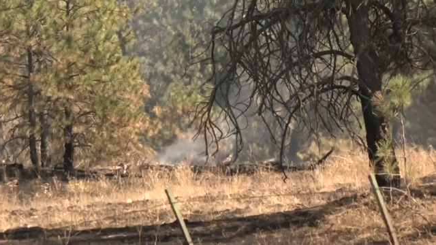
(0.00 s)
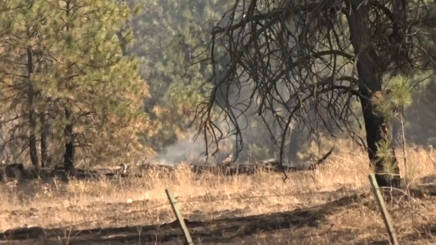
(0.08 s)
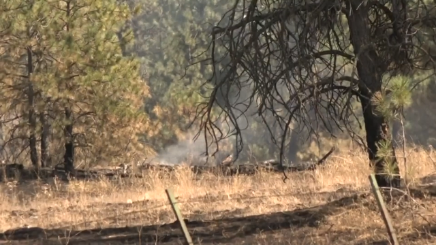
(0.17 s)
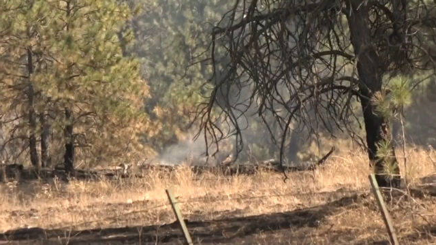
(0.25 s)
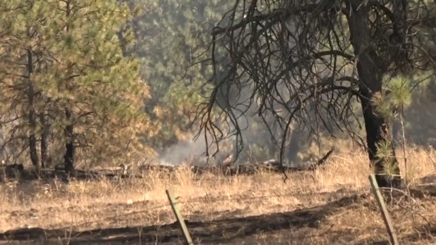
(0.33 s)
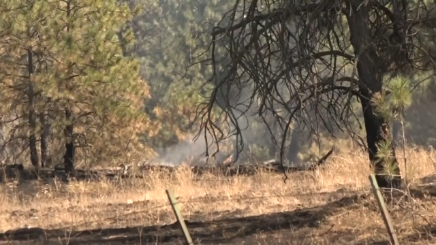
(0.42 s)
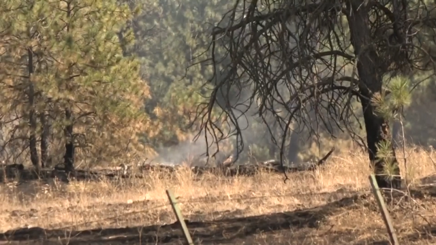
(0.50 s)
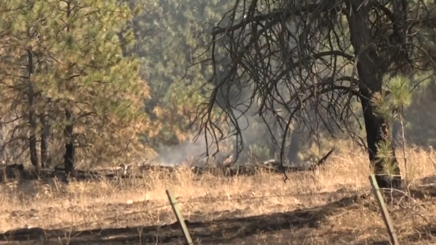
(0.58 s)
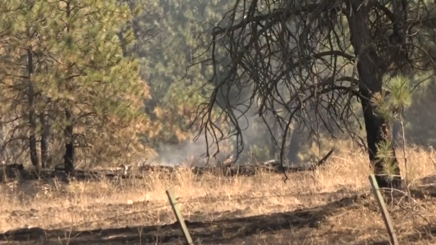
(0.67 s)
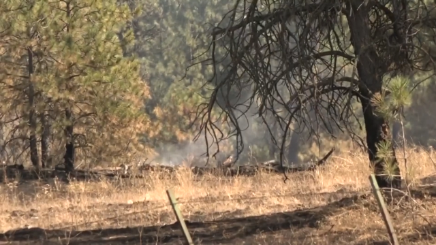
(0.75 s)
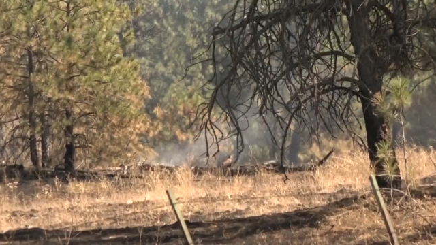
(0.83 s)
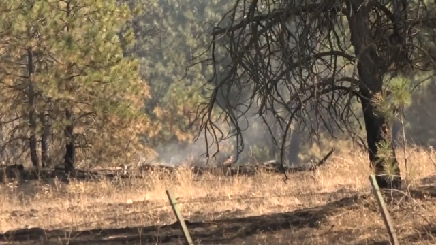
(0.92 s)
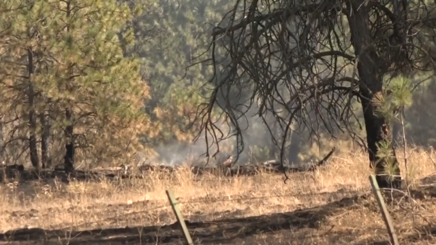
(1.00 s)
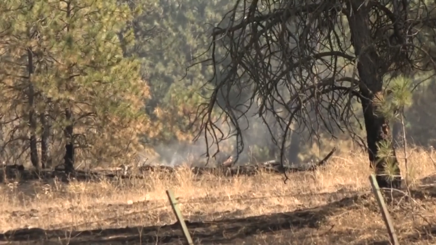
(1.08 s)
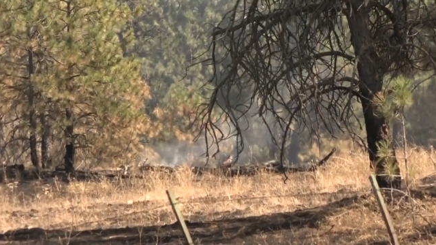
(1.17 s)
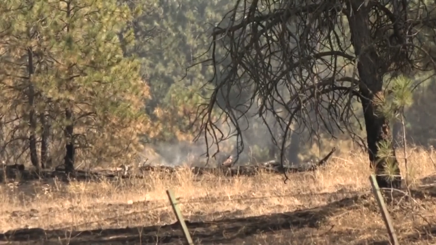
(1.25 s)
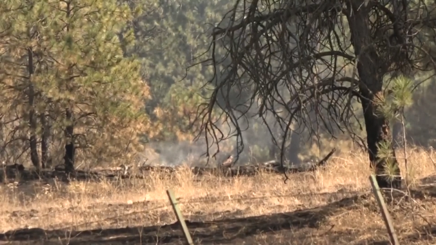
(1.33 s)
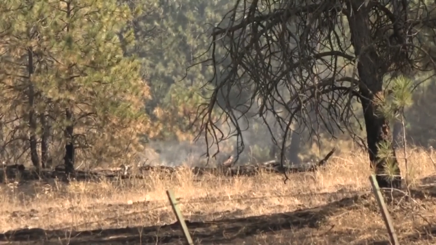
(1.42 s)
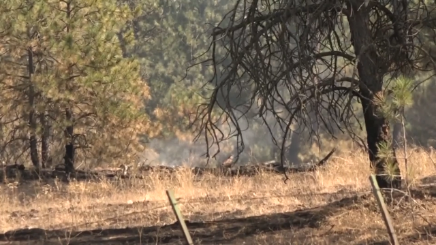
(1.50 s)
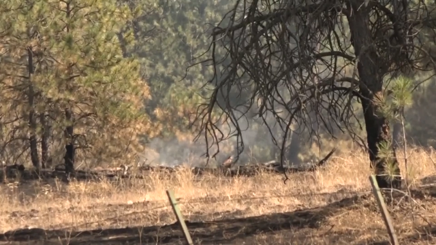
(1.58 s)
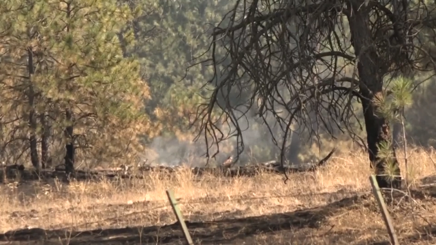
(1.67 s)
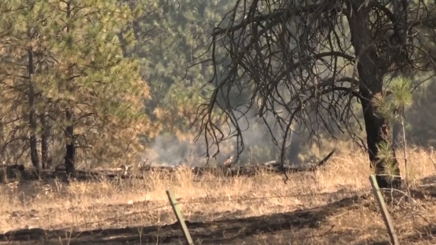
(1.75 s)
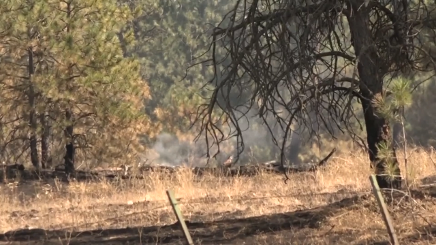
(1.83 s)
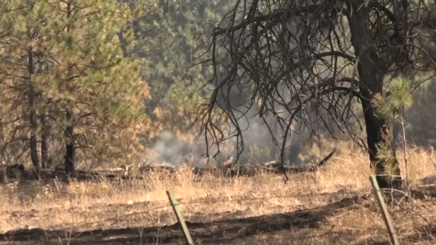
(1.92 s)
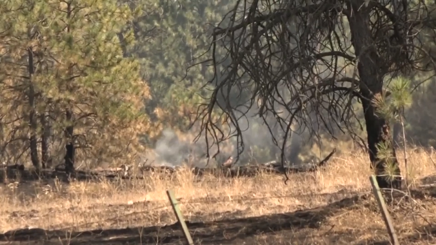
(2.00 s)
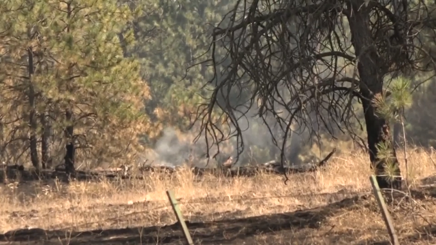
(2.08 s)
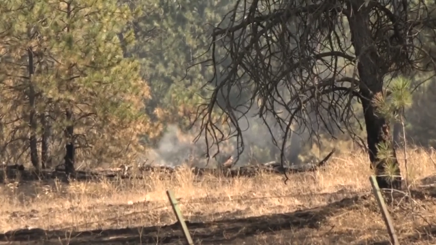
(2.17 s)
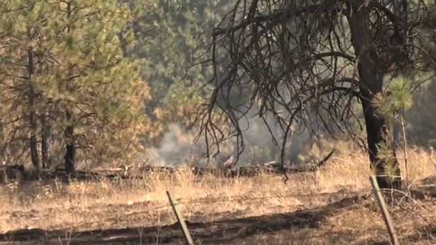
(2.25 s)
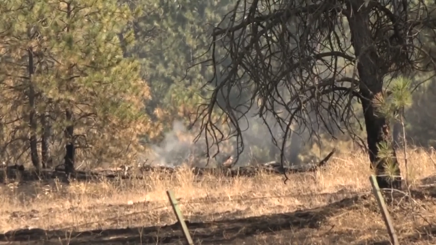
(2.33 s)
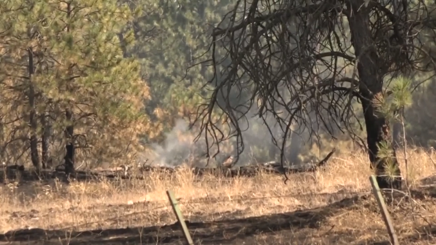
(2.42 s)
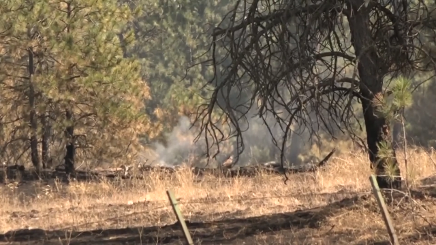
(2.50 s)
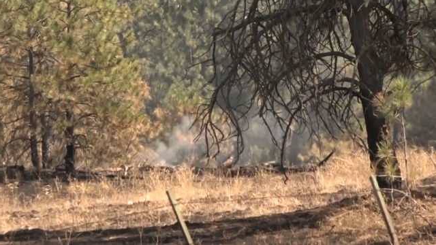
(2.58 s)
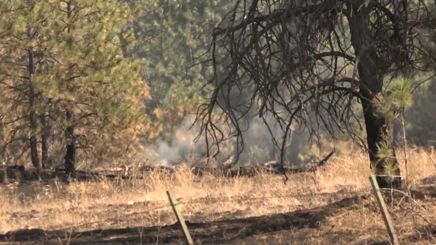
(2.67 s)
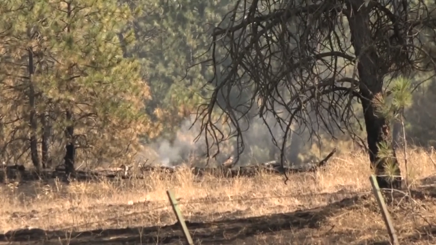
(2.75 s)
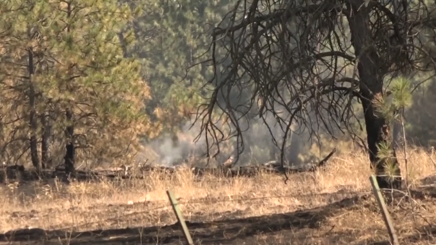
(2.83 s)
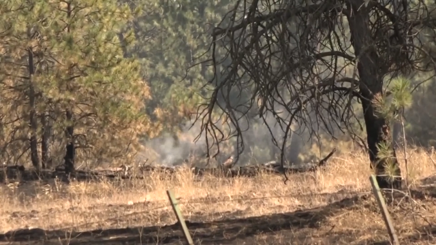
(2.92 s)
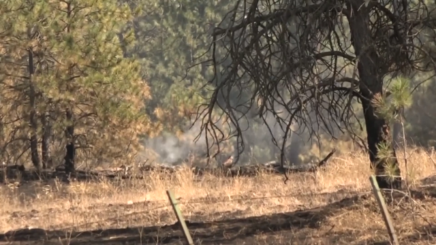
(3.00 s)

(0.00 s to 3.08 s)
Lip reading: No face is visible, so there are no lips to read.